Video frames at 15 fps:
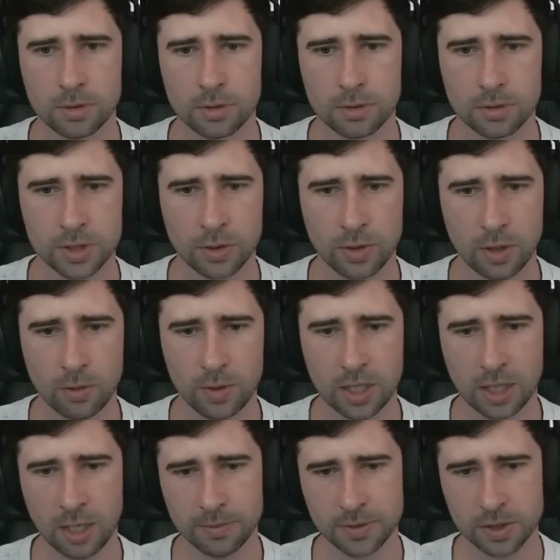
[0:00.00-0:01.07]
So we
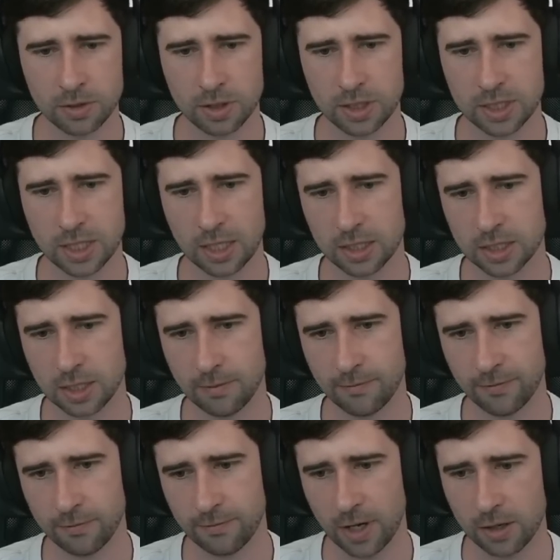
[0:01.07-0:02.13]
can absolutely set this up
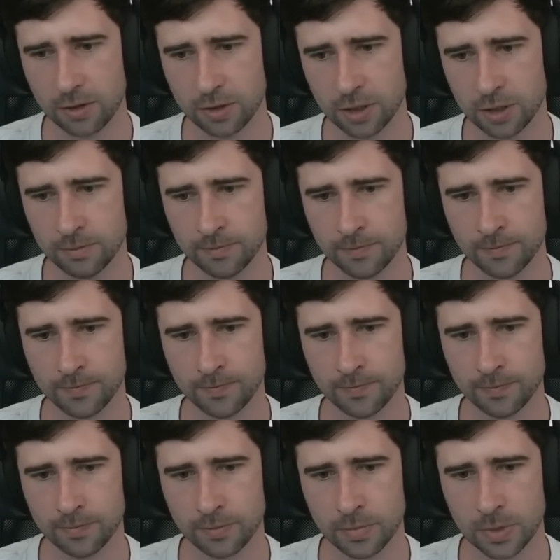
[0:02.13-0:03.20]
for a Valkyrie
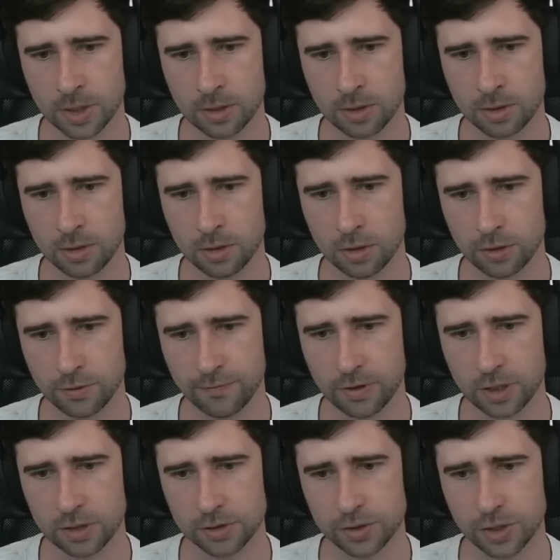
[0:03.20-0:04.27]
on the
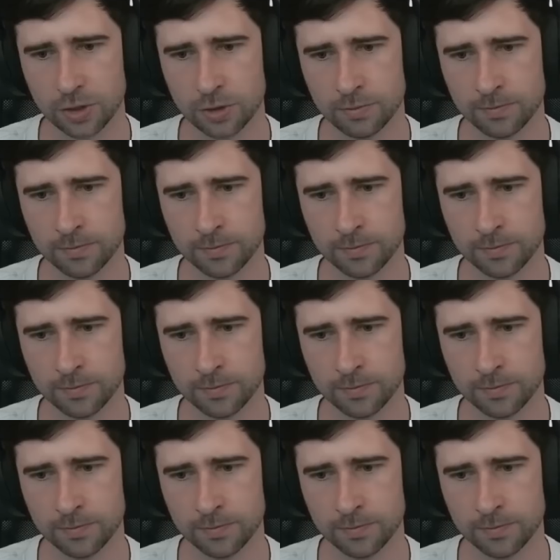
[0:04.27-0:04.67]
final turn.